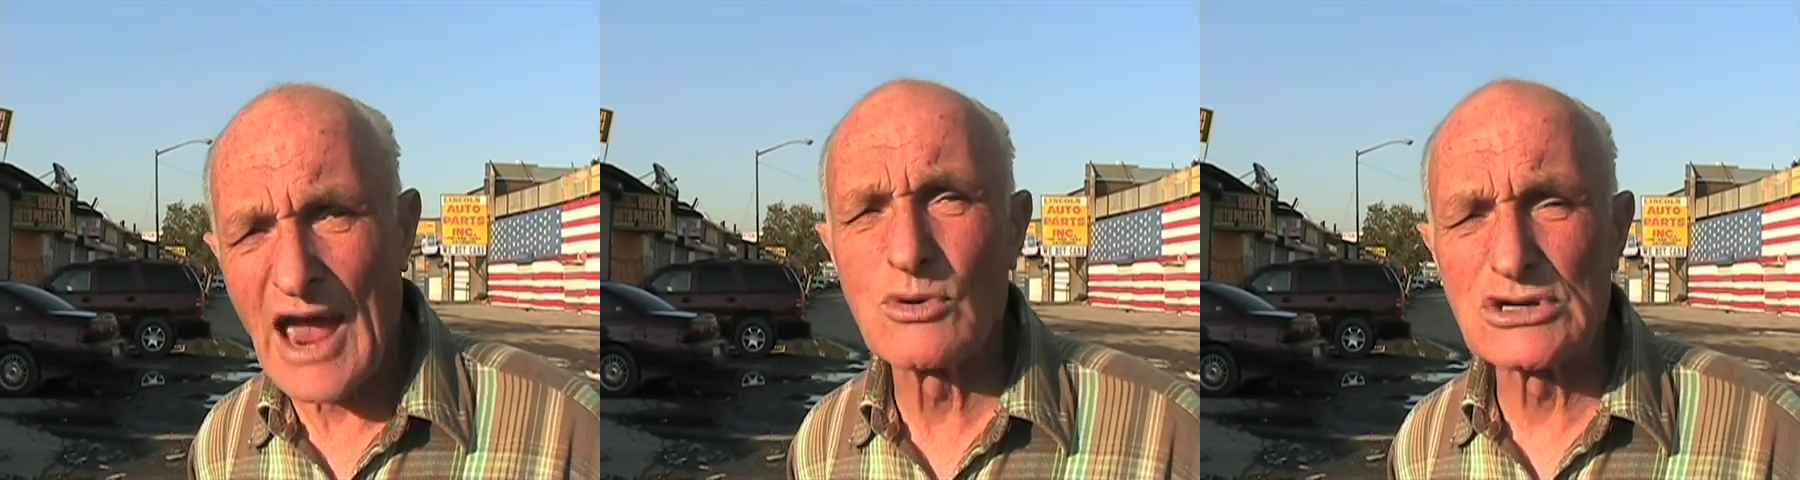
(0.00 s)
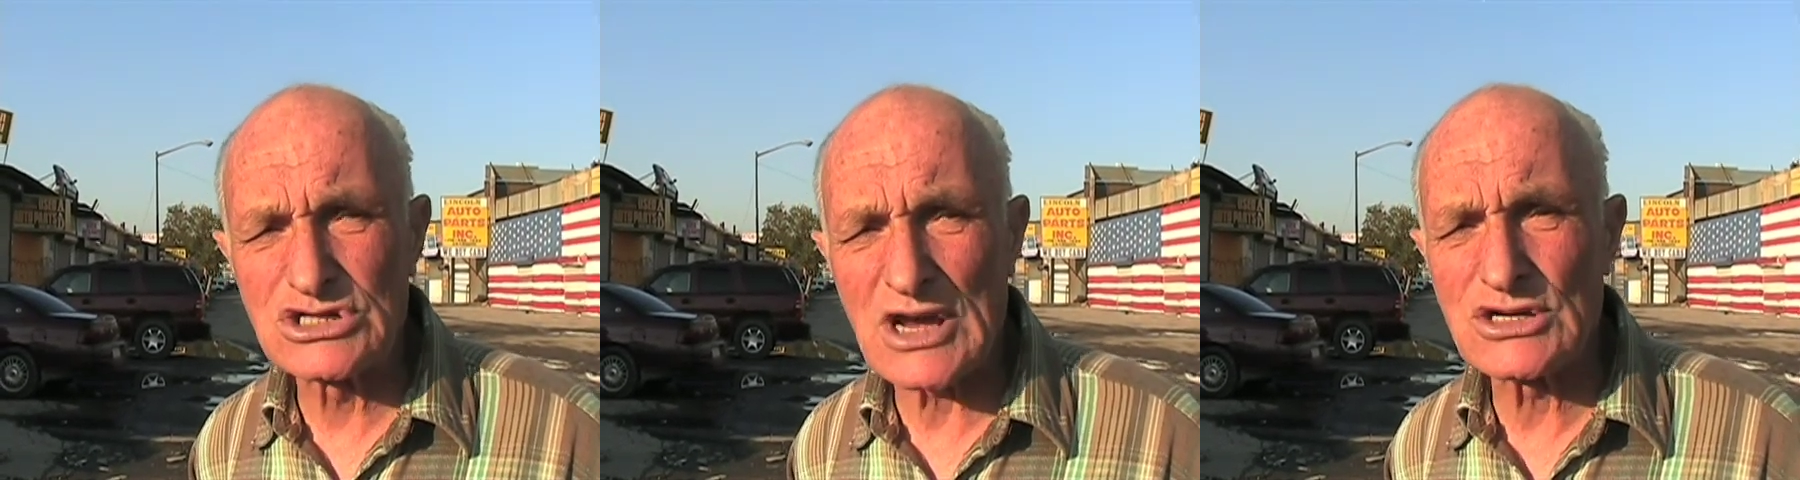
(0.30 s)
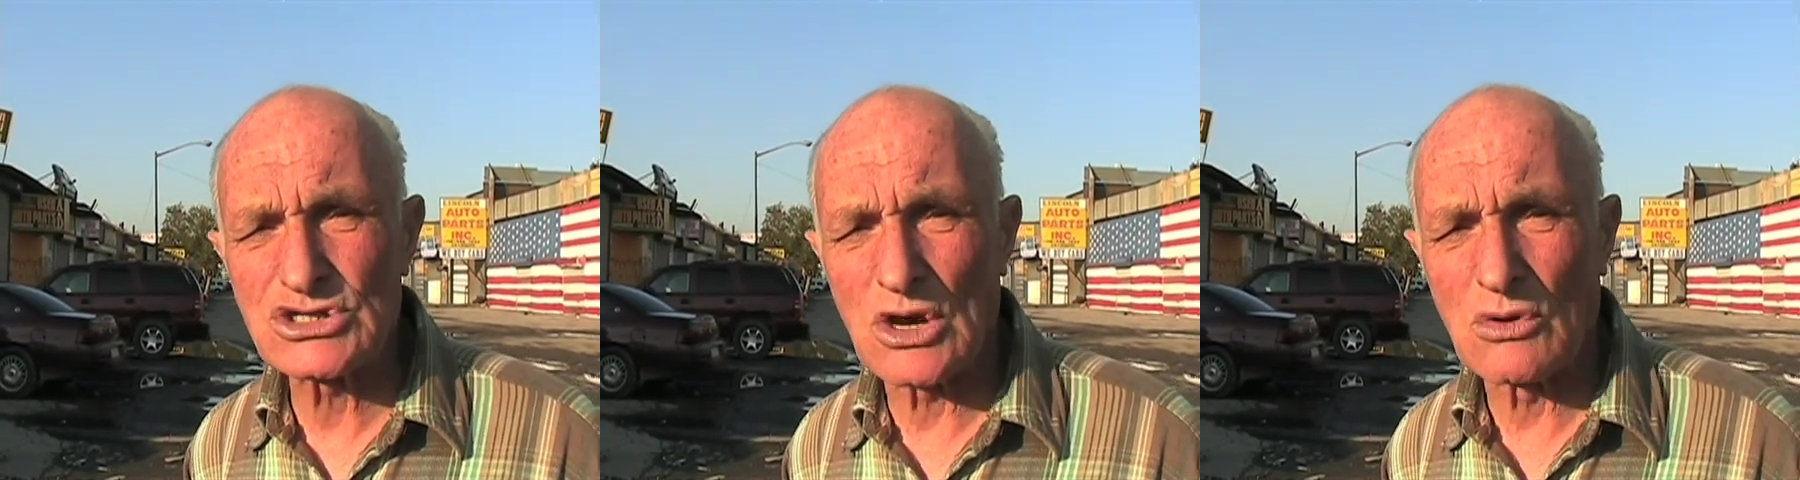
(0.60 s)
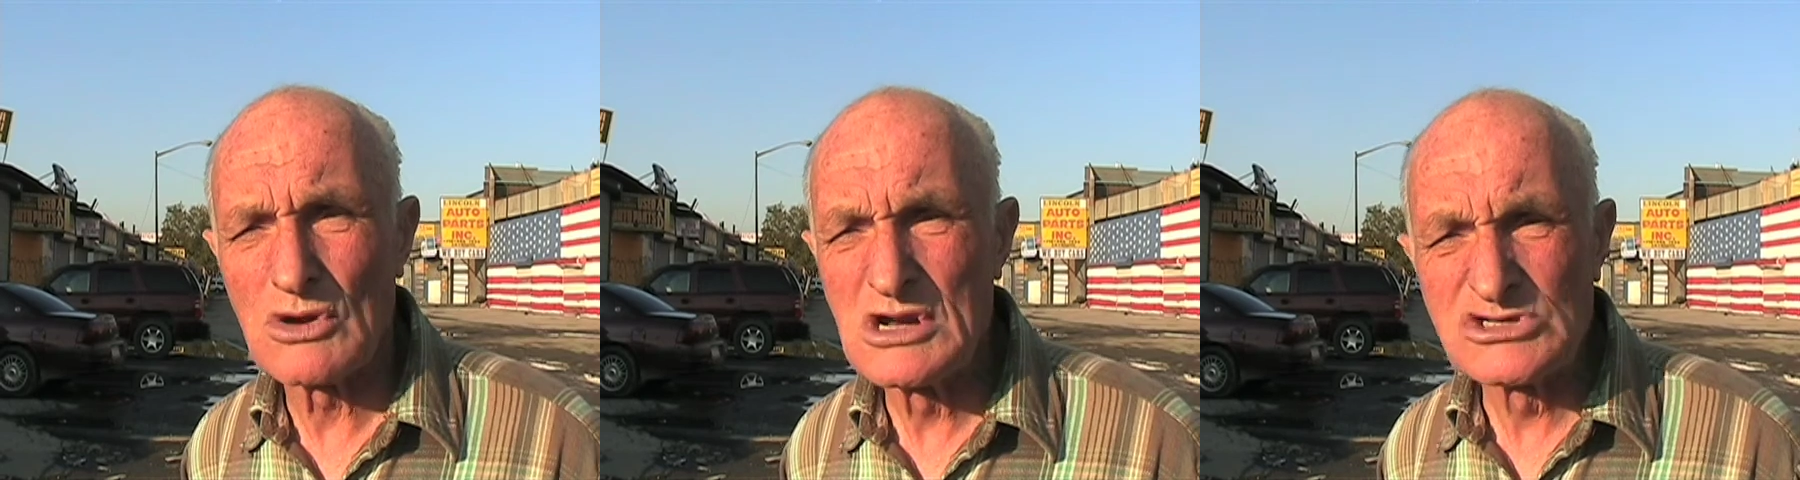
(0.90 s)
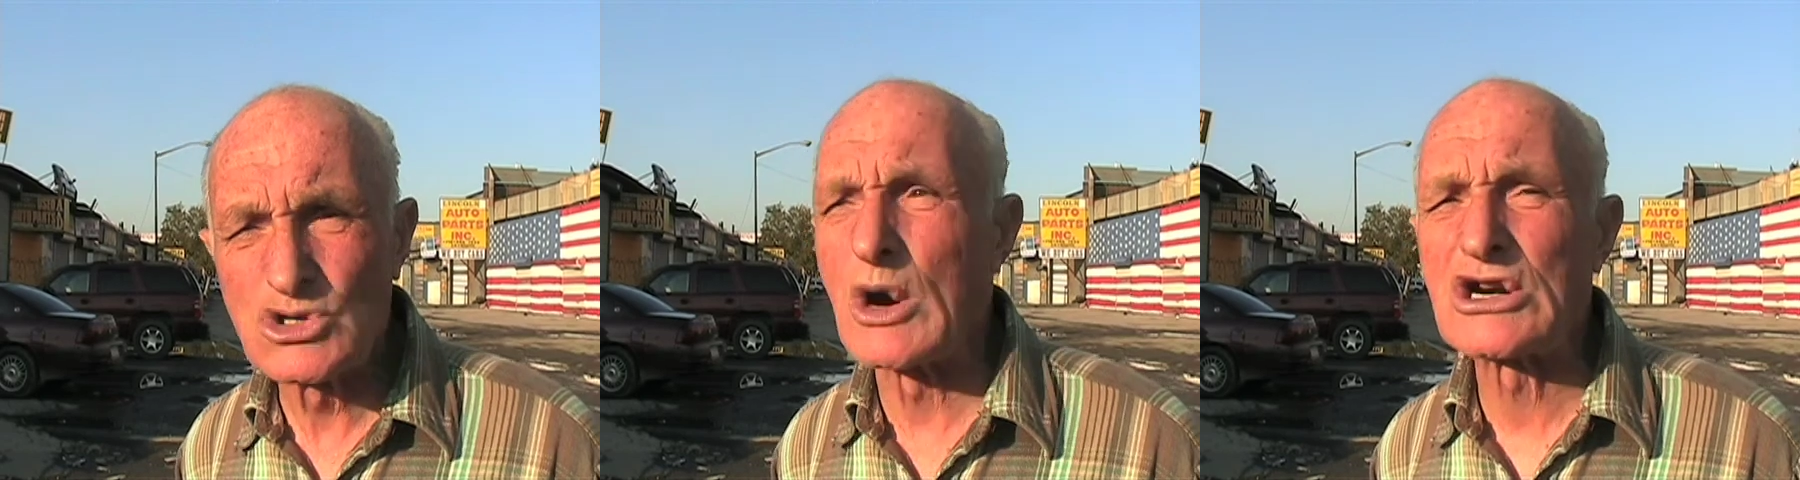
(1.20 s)
would say so,
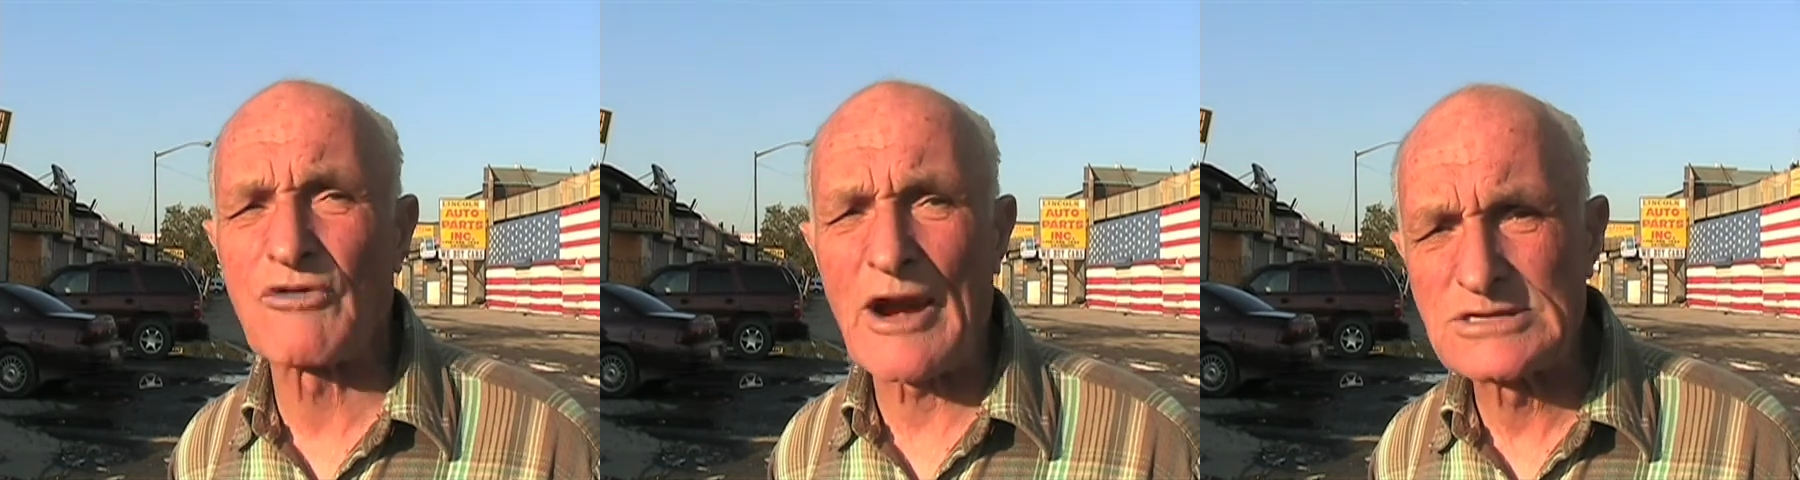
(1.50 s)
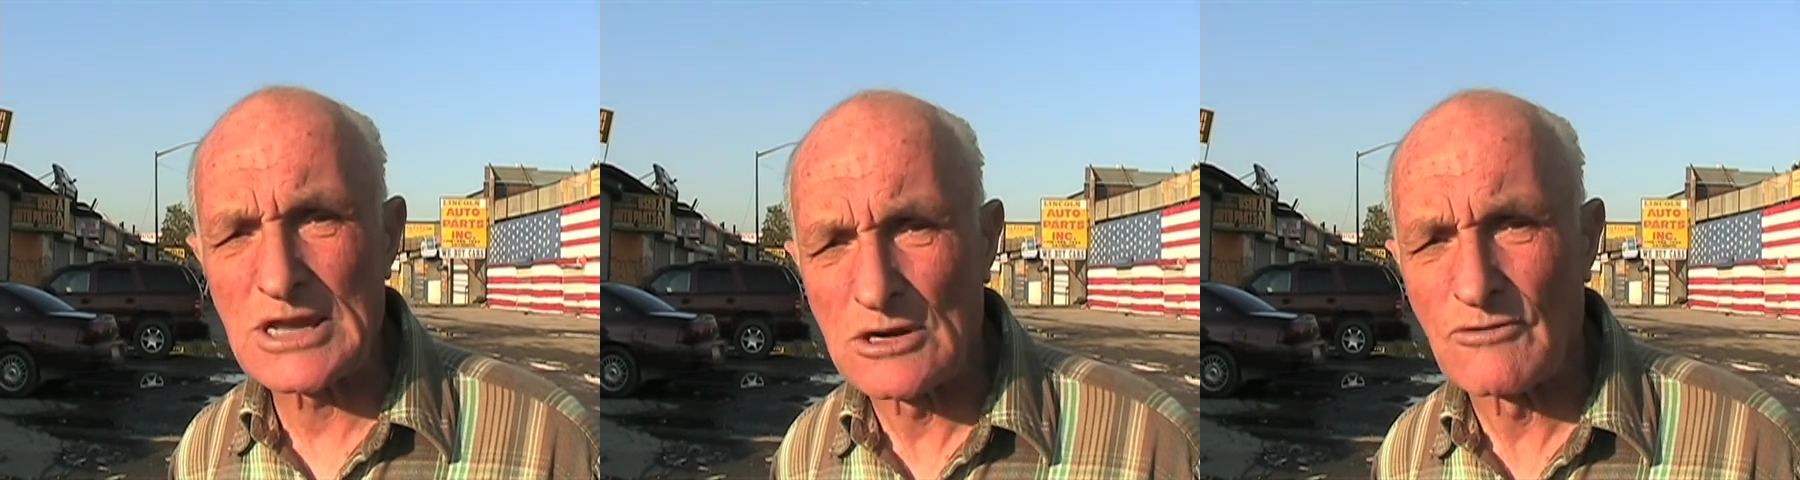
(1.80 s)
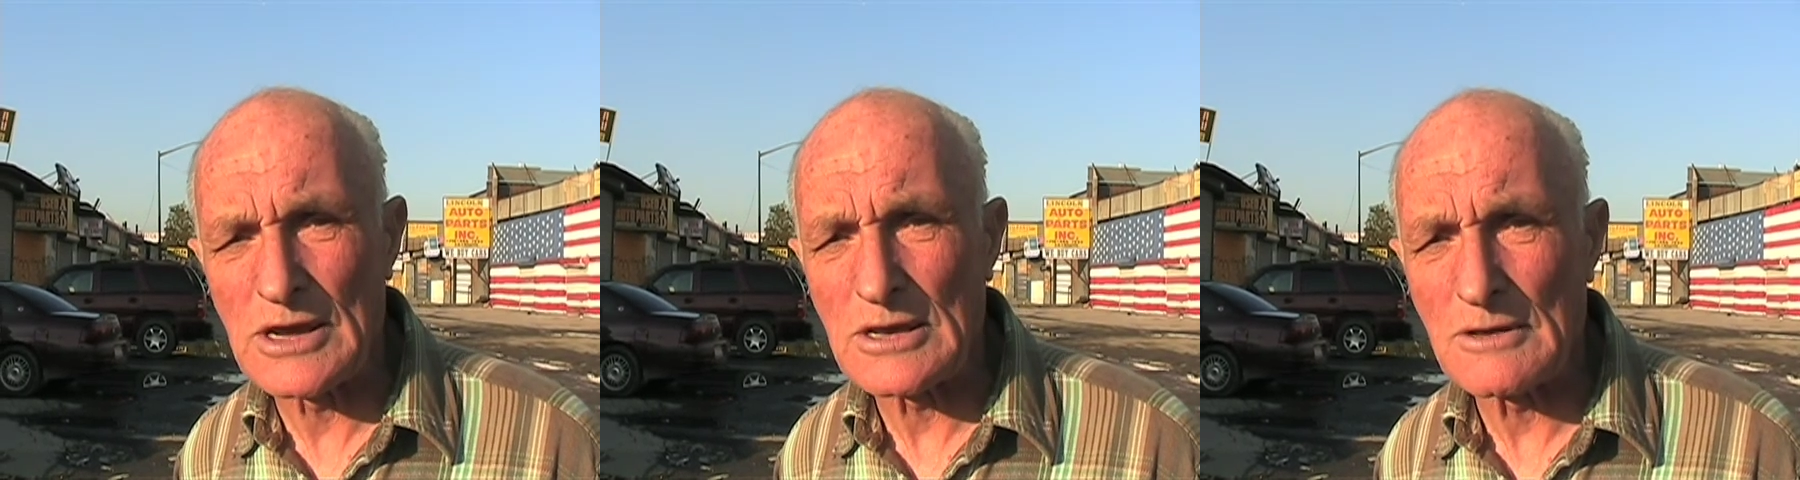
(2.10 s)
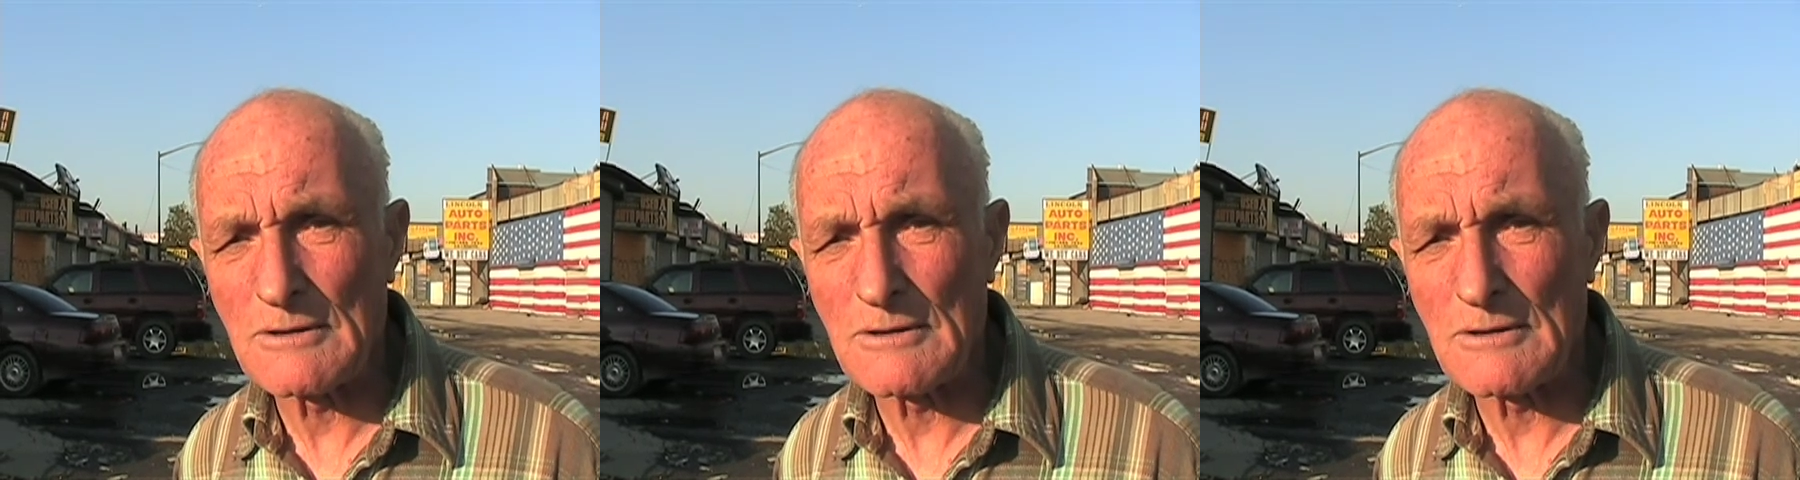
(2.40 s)
to a great degree.